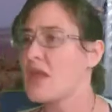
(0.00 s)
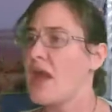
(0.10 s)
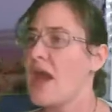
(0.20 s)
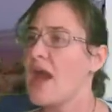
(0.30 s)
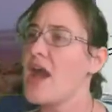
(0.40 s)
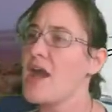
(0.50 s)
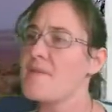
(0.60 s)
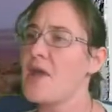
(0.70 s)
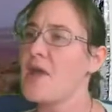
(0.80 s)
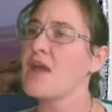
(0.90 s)
Um,
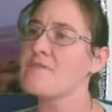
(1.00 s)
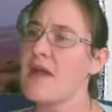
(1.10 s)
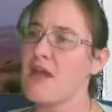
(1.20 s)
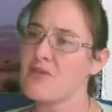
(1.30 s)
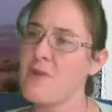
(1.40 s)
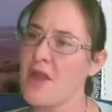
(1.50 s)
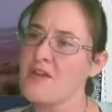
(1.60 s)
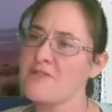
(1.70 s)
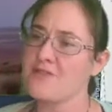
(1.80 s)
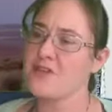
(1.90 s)
our mouth part
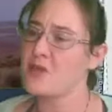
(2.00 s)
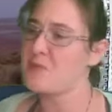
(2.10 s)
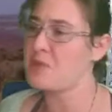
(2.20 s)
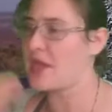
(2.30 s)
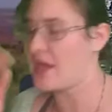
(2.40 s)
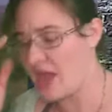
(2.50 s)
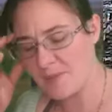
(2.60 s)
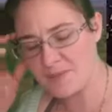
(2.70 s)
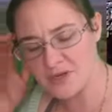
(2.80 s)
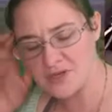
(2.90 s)
for the plant
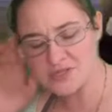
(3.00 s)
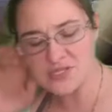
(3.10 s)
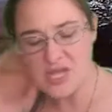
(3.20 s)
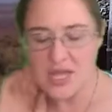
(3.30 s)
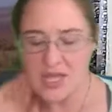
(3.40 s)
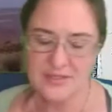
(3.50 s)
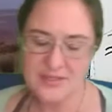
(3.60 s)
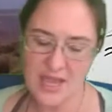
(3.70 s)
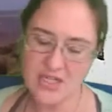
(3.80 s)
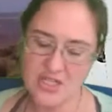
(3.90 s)
hoppers is
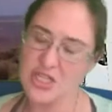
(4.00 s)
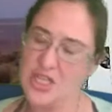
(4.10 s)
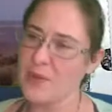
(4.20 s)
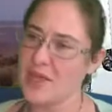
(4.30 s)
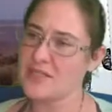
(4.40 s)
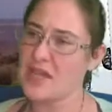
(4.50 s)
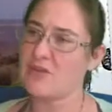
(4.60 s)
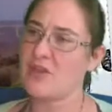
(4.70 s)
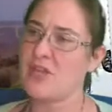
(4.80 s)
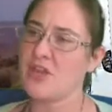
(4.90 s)
actually way down
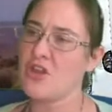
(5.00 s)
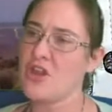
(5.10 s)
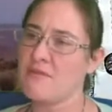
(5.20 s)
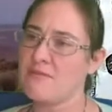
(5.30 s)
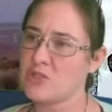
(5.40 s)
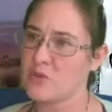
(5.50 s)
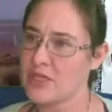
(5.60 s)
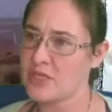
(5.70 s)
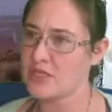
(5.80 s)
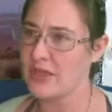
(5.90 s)
here in between
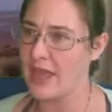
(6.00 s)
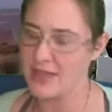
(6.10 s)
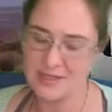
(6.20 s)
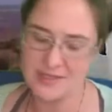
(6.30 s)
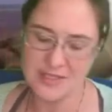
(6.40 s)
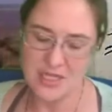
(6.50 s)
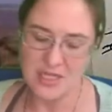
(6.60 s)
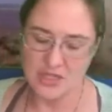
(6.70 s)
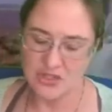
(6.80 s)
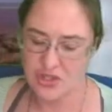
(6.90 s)
the legs.
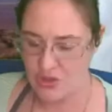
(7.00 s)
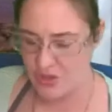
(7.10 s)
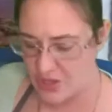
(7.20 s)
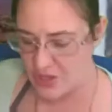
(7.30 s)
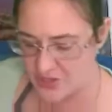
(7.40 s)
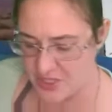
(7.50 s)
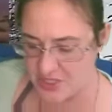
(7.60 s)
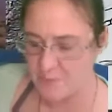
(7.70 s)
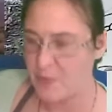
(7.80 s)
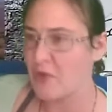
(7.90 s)
So there's this
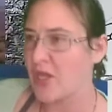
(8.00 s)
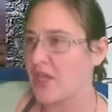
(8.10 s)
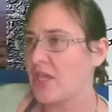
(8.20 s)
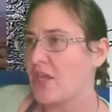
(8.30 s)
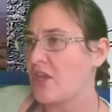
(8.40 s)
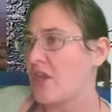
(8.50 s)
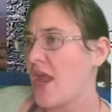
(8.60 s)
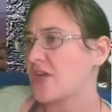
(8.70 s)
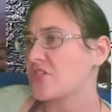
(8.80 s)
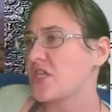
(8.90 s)
point here,
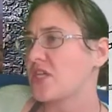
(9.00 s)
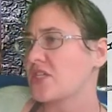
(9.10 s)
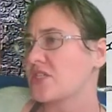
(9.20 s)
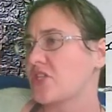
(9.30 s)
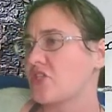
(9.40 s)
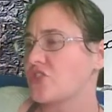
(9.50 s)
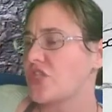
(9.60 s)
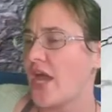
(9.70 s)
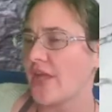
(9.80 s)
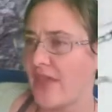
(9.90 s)
actually continues
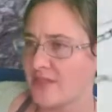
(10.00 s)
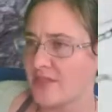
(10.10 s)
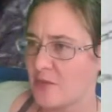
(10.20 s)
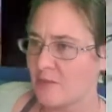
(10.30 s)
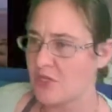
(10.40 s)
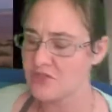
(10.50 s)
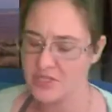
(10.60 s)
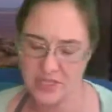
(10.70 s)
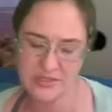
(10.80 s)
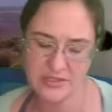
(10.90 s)
on. That's a piercing
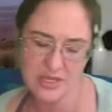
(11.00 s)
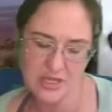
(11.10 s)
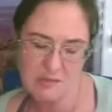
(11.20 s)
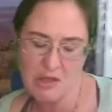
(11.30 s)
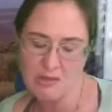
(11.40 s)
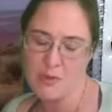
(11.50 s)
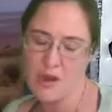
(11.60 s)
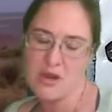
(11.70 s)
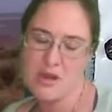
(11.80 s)
and sucking mouth part.